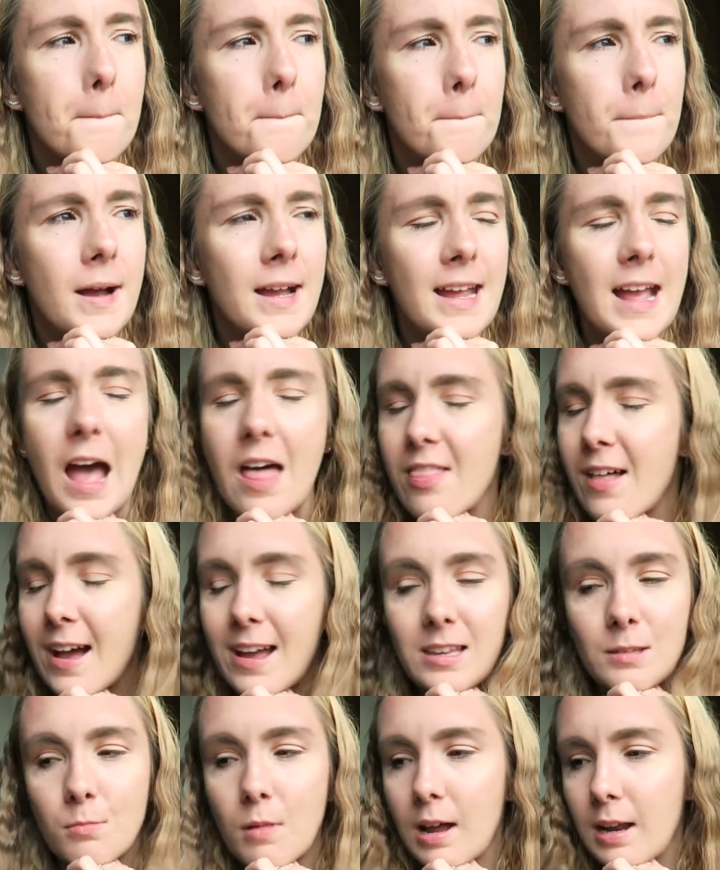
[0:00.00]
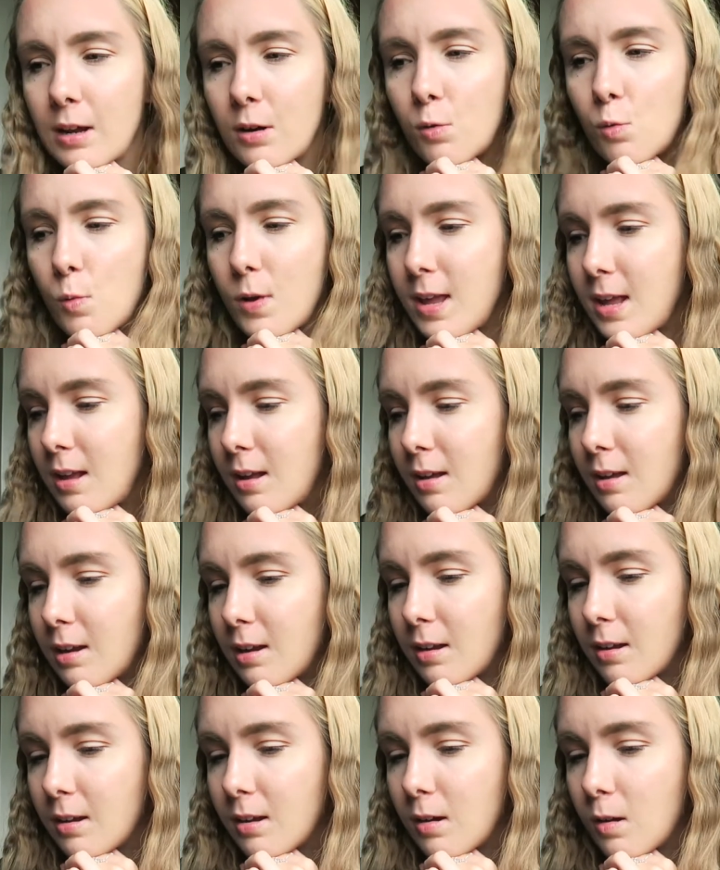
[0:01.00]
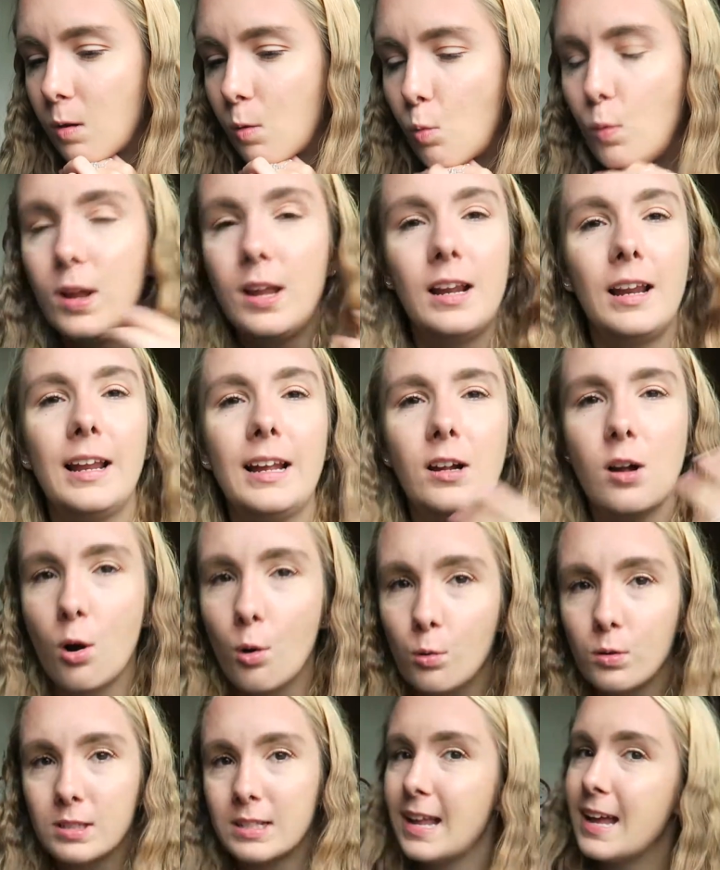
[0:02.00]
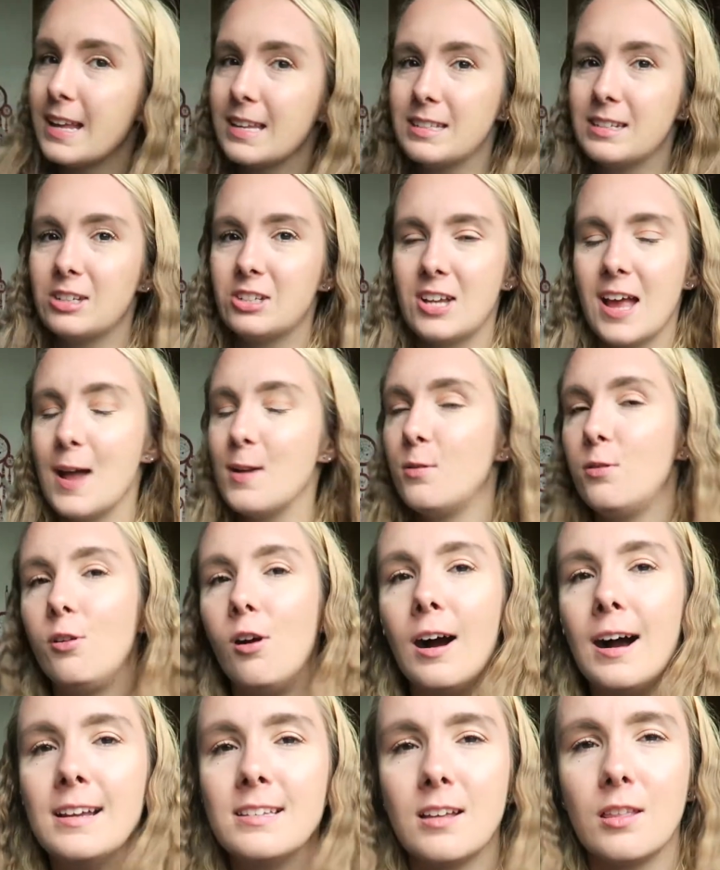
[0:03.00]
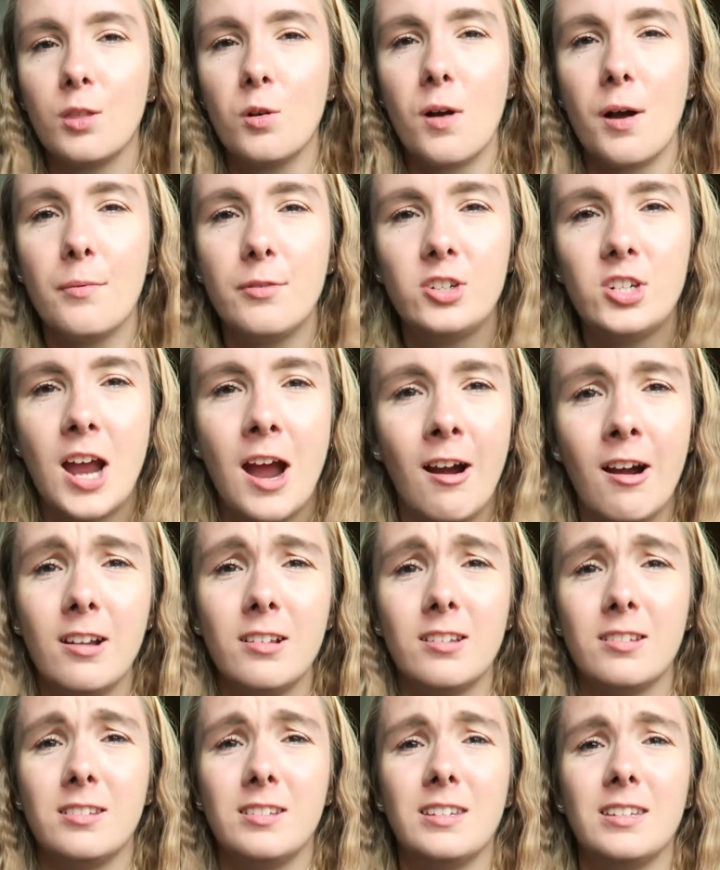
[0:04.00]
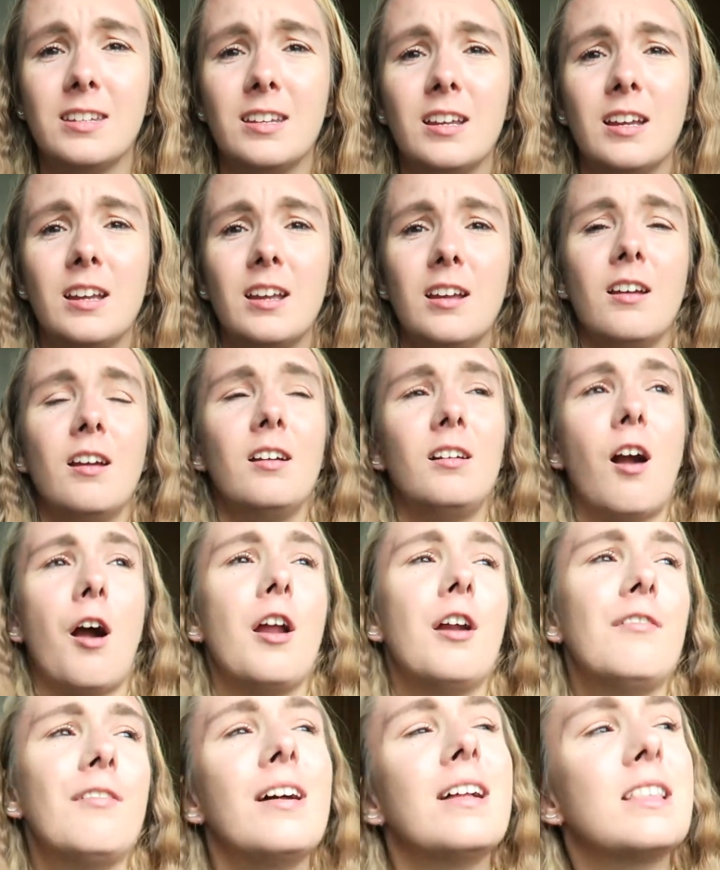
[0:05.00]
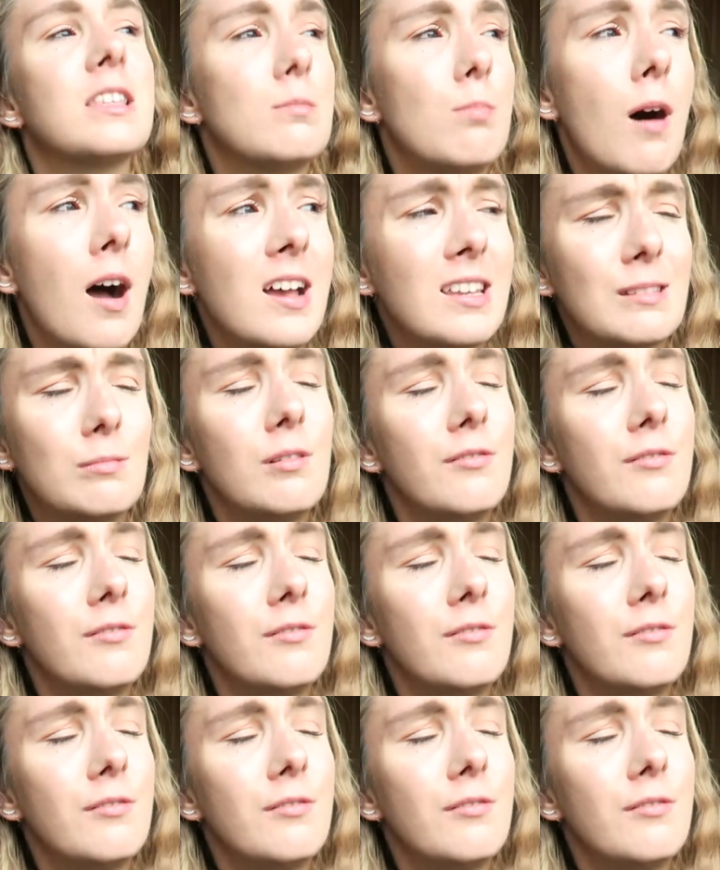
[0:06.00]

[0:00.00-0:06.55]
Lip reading: But yeah, that is my little weekly goals list shared with you guys. I thought I would share it just to kind of inspire some